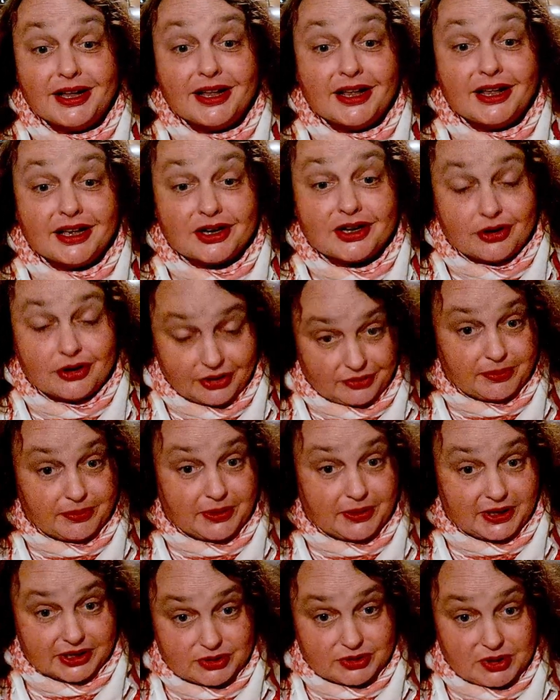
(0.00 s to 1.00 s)
could have been
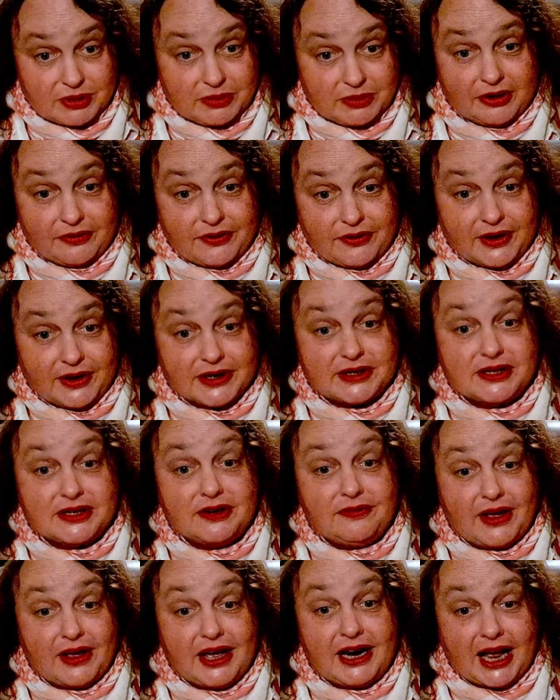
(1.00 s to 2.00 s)
extremely effective
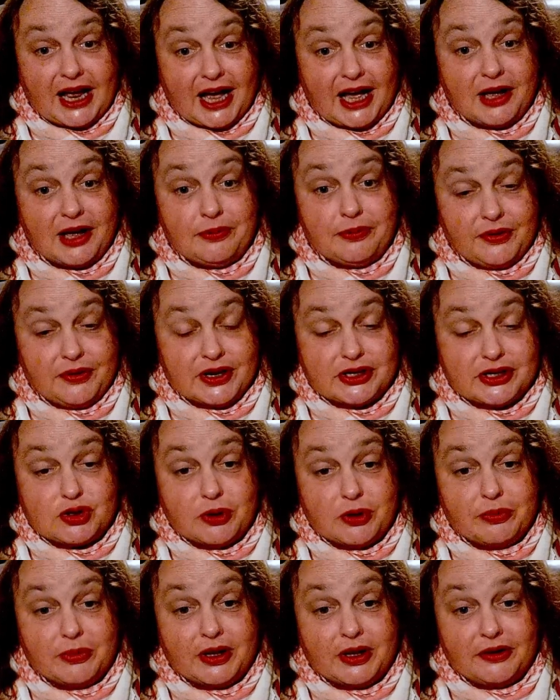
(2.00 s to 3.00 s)
and had been
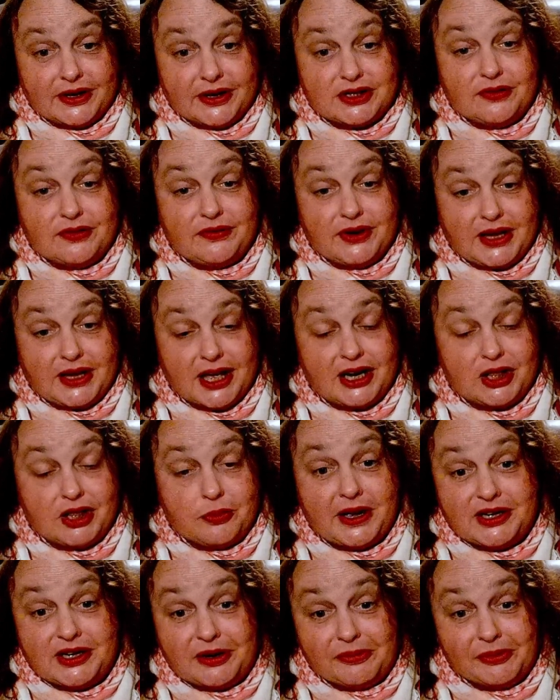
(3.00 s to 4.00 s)
extremely effective in getting the
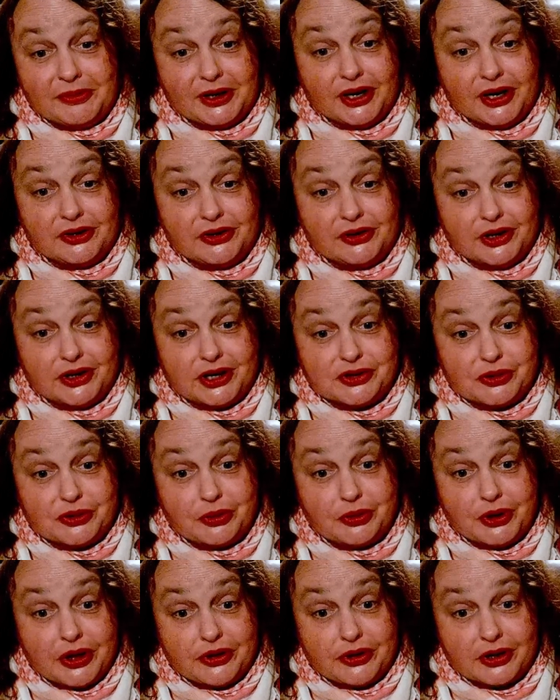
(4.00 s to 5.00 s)
pandemic under control in
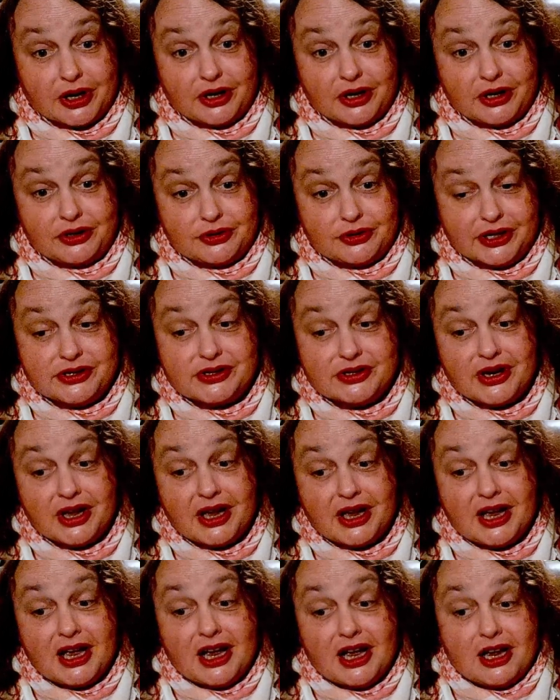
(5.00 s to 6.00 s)
other countries.
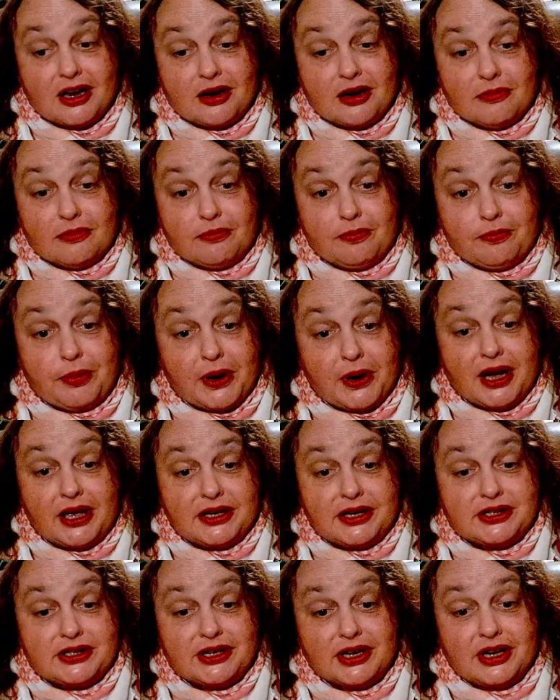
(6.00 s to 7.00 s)
But
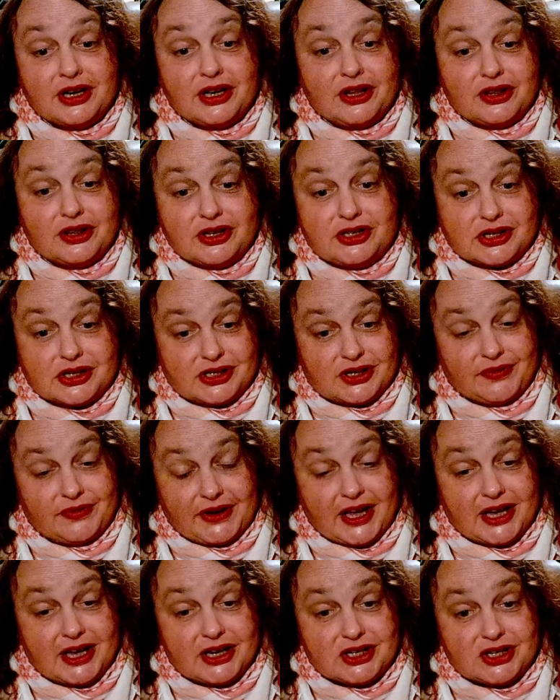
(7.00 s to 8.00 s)
the
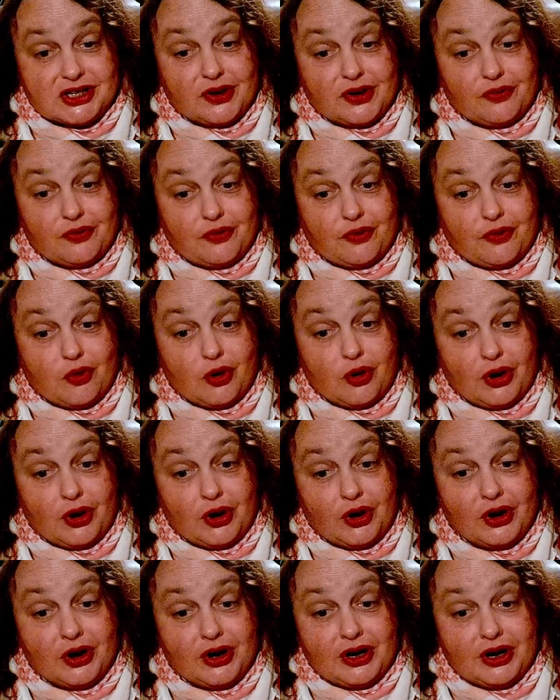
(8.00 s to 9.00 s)
justification for
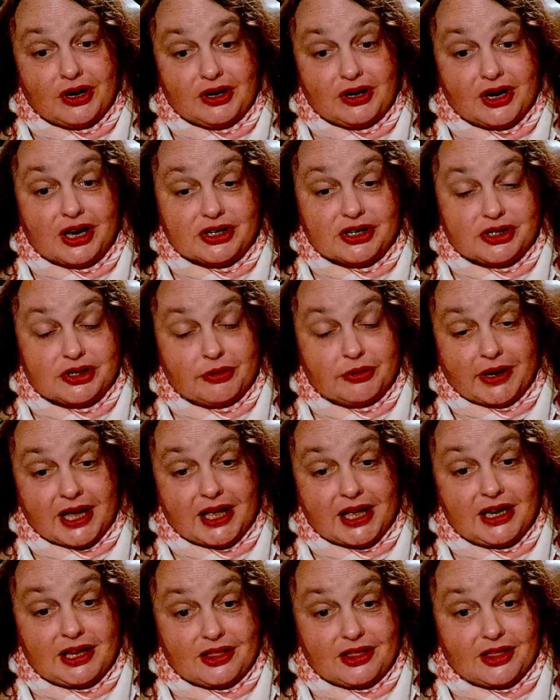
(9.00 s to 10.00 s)
not doing
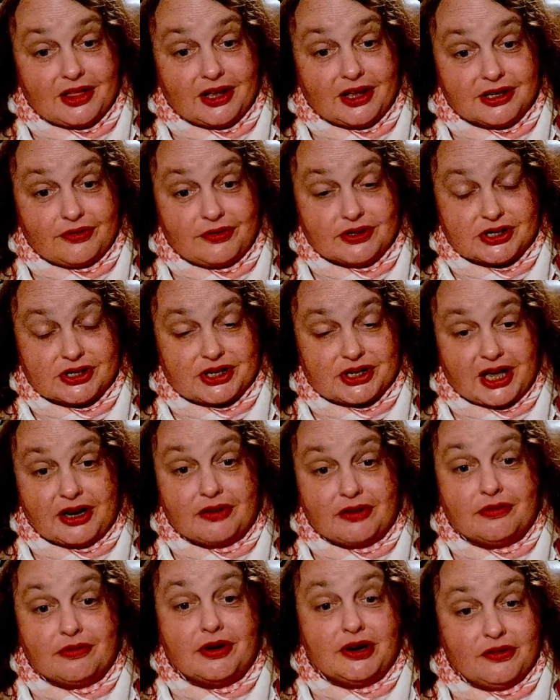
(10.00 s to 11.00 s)
anything, for just getting
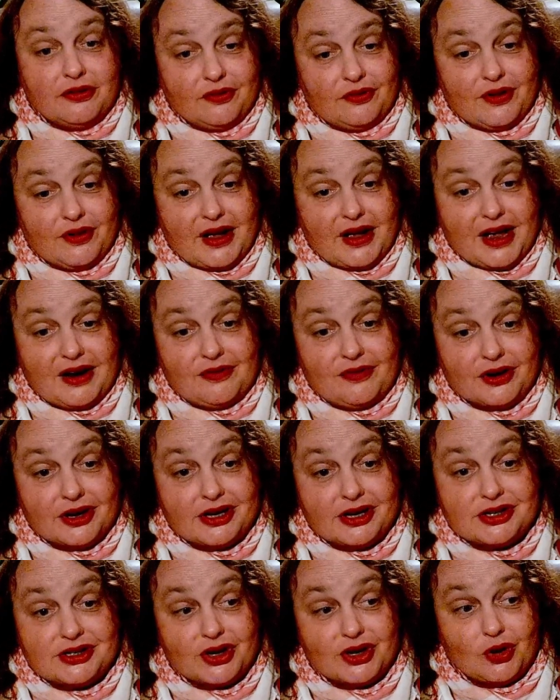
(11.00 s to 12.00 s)
rid of every
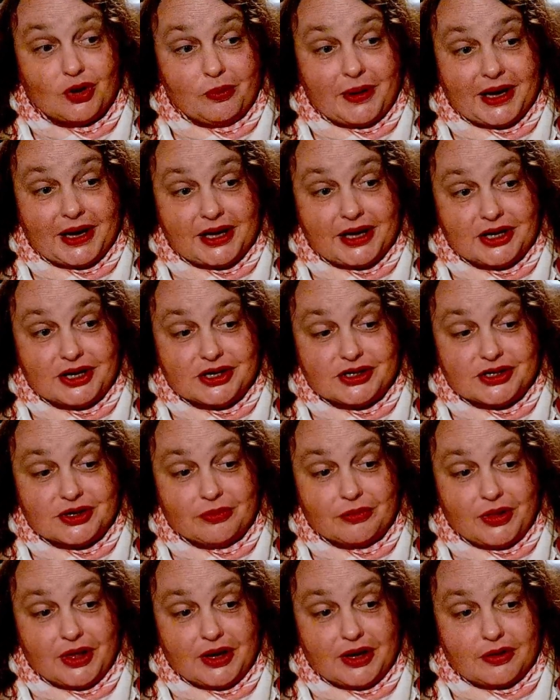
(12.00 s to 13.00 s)
single mechanism
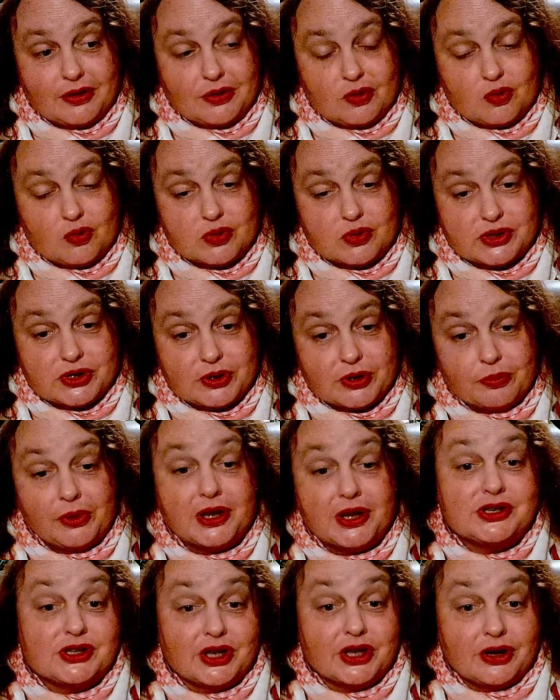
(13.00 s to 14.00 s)
that was in place
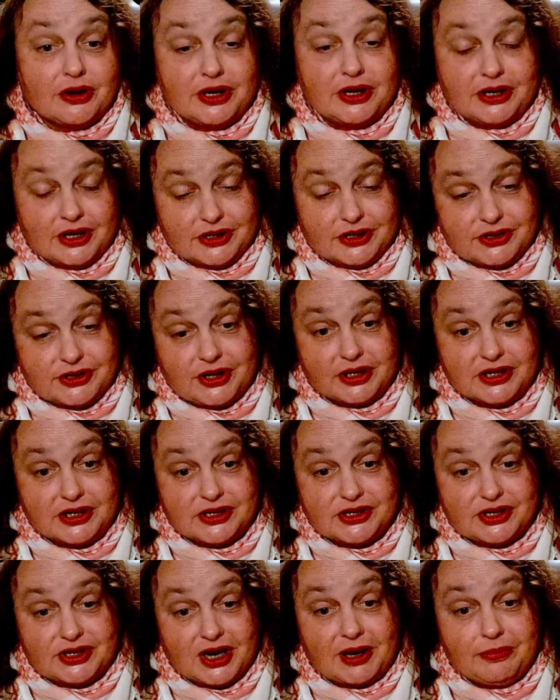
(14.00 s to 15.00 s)
that could have done something to
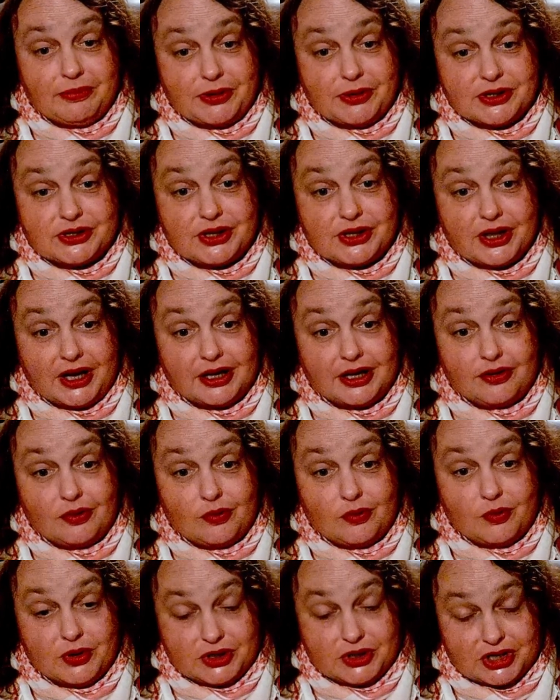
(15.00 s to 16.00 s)
stop this thing,
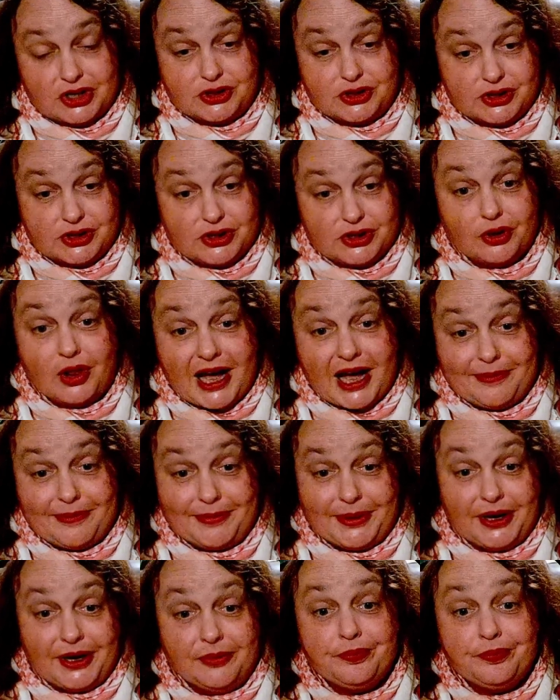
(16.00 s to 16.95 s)
which could still happen,